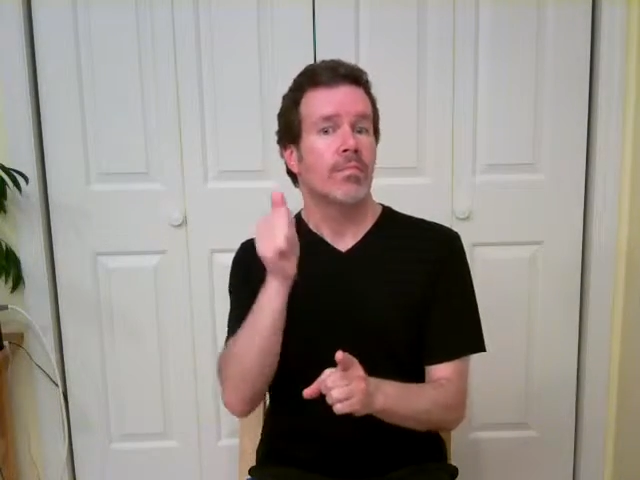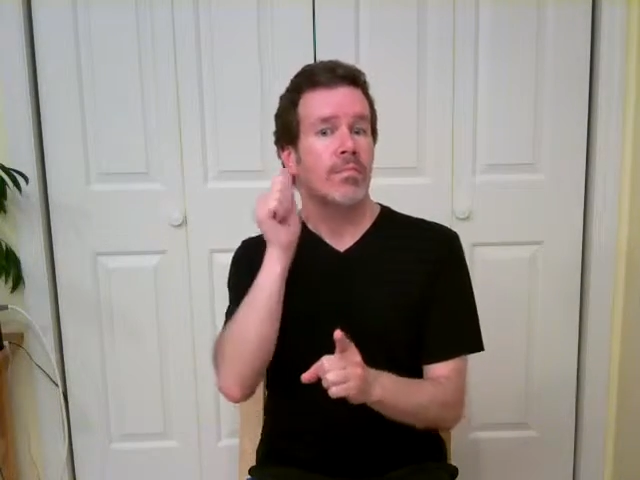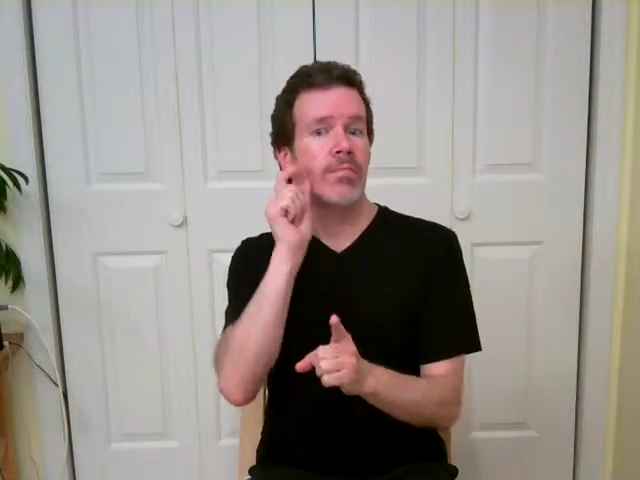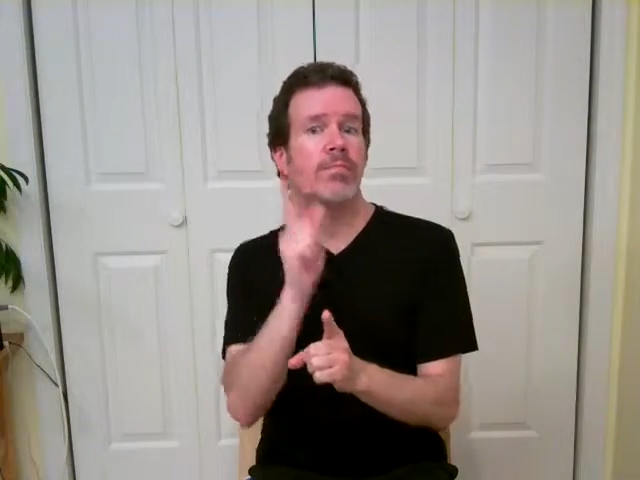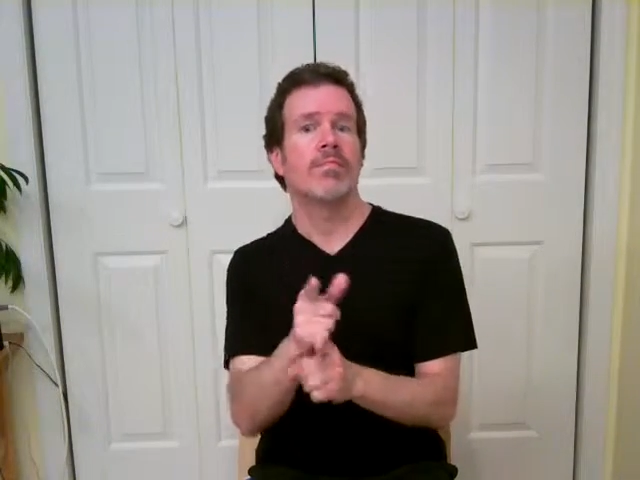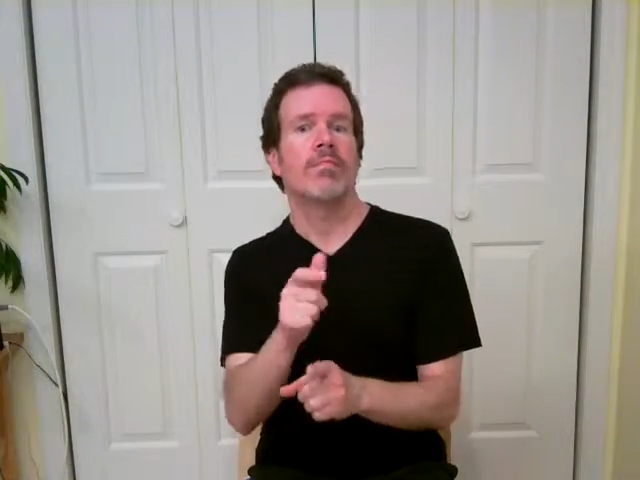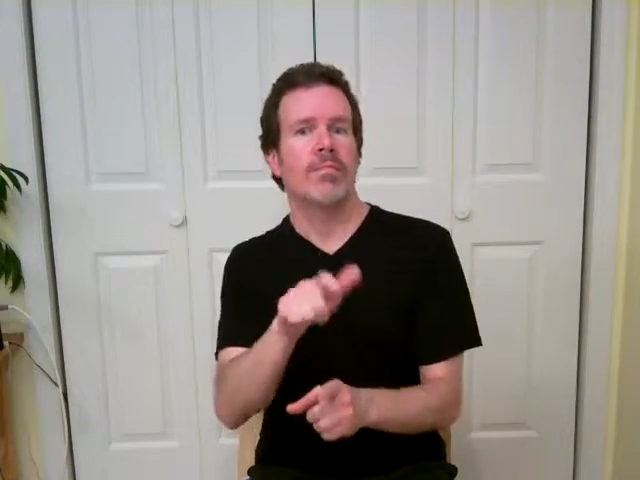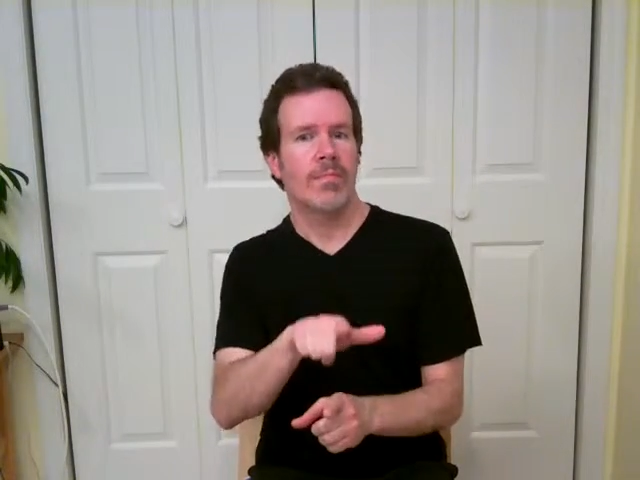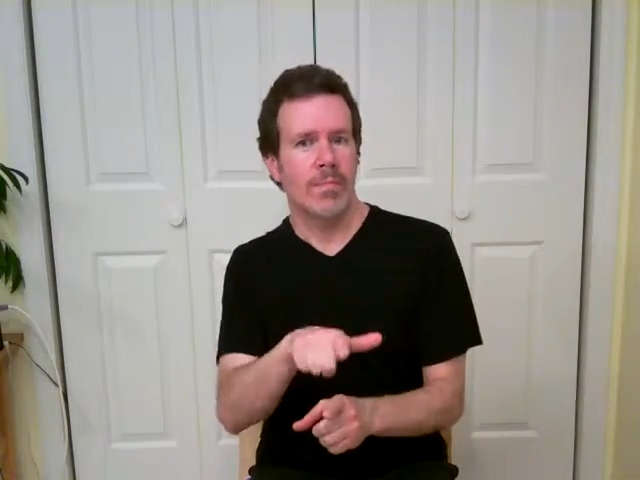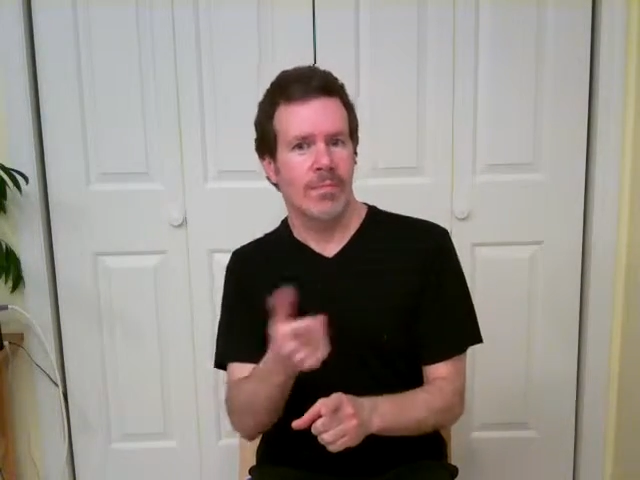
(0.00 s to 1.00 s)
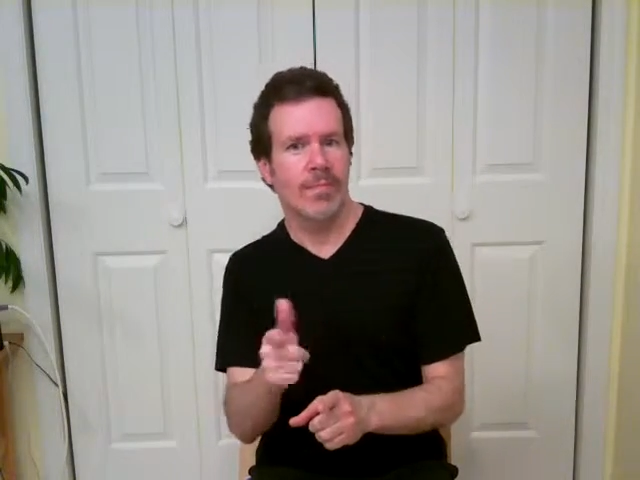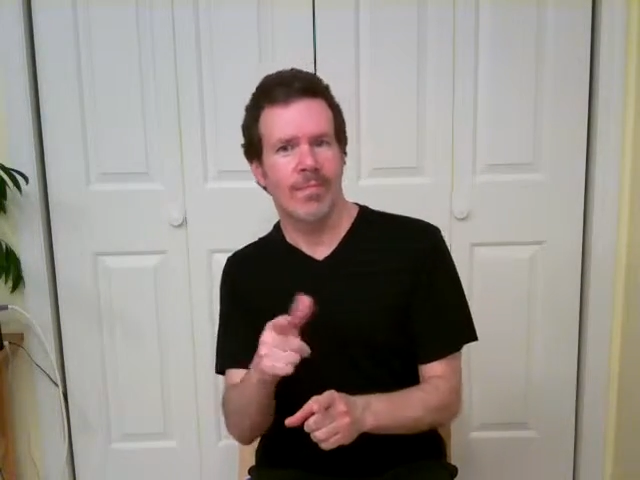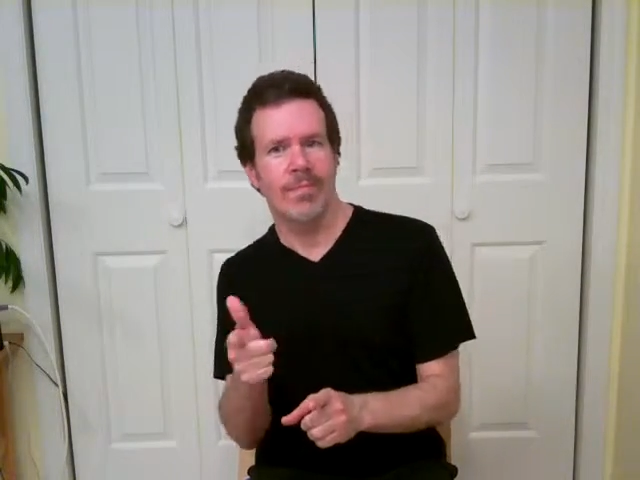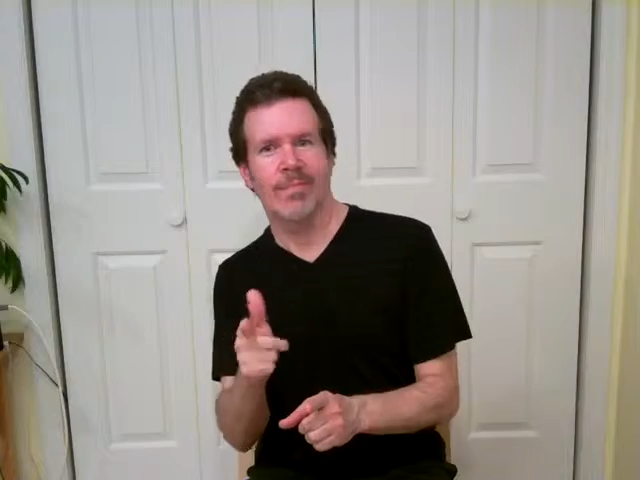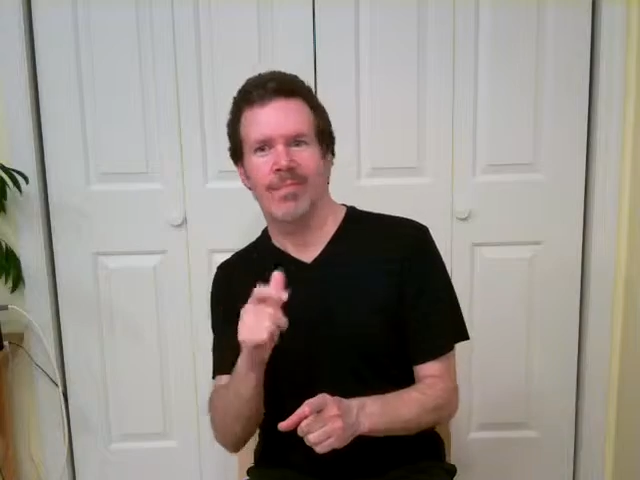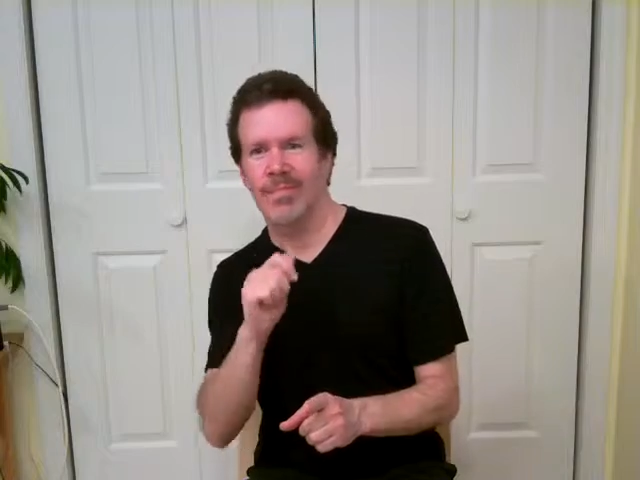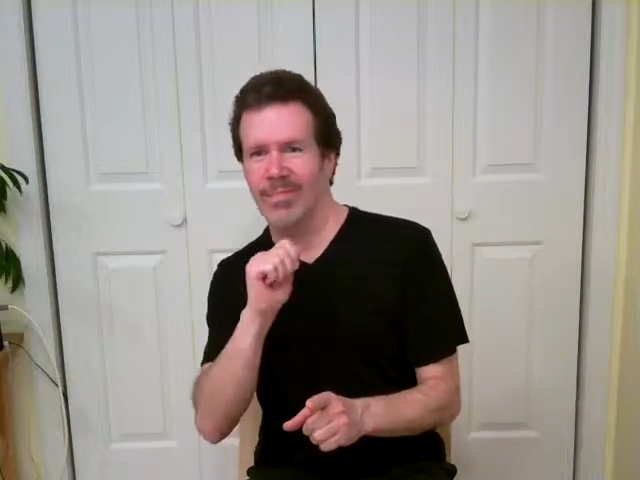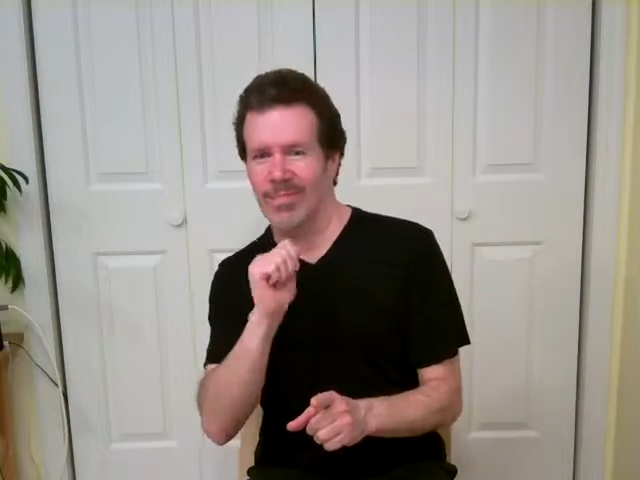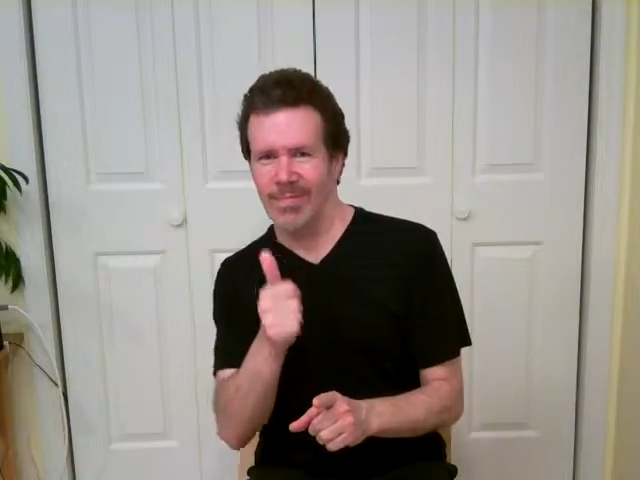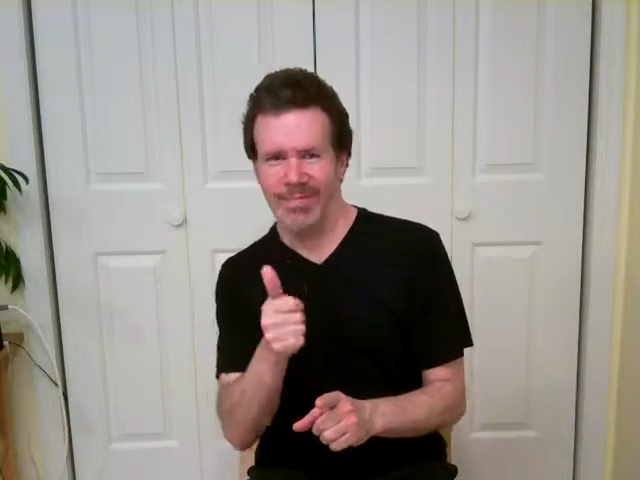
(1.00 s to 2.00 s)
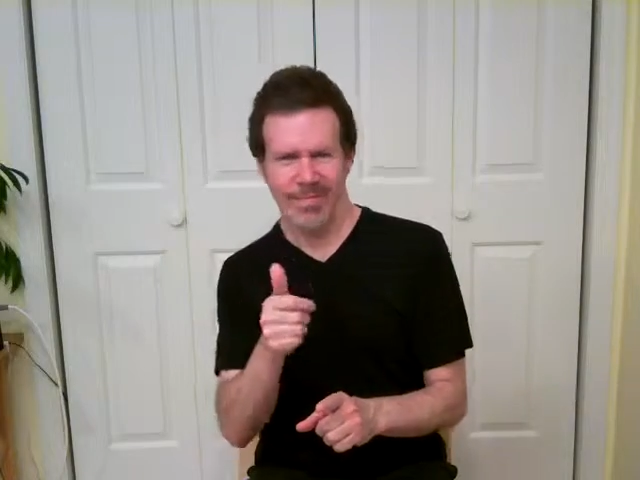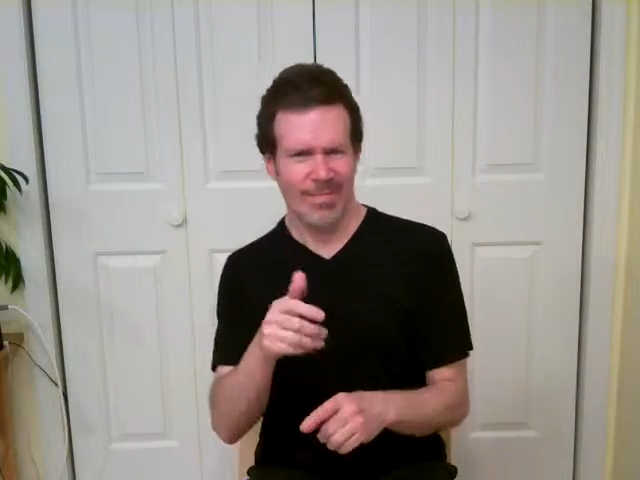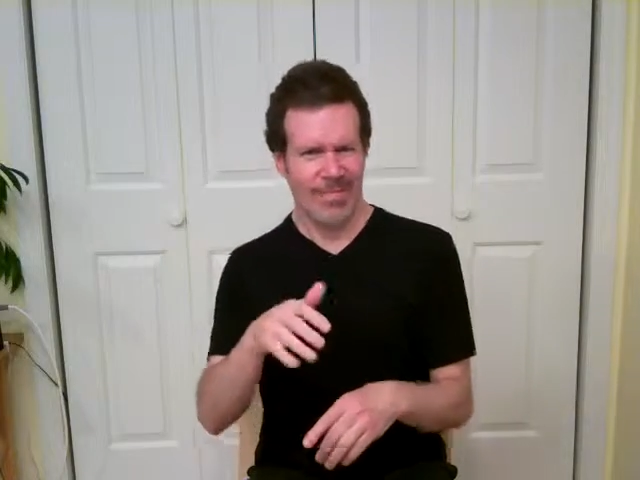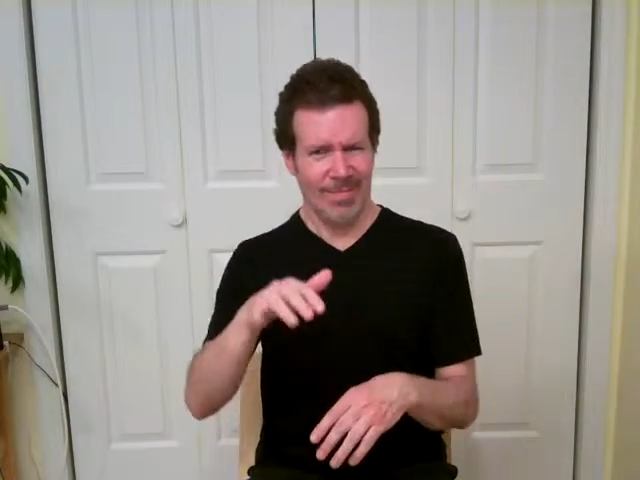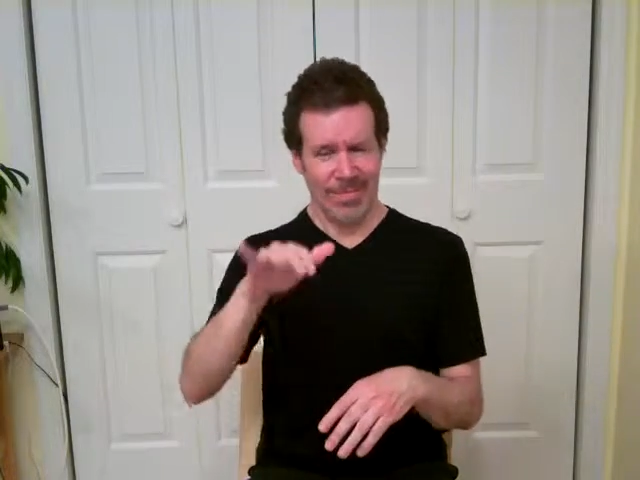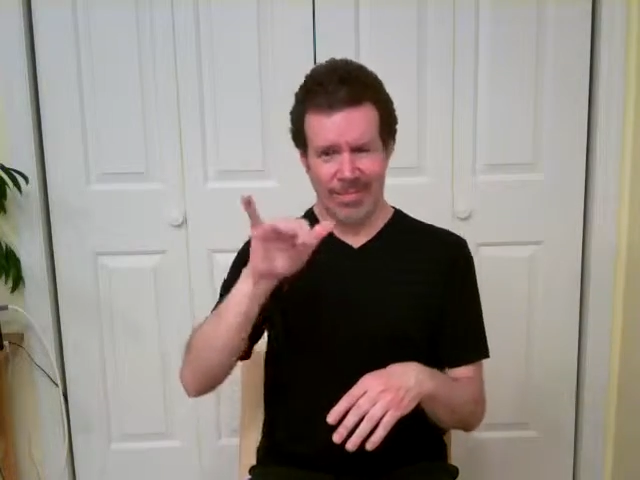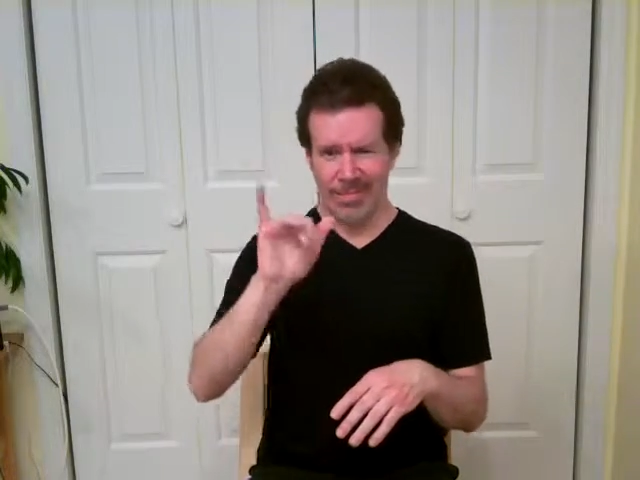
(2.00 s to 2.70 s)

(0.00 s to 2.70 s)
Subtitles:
B, person versus self.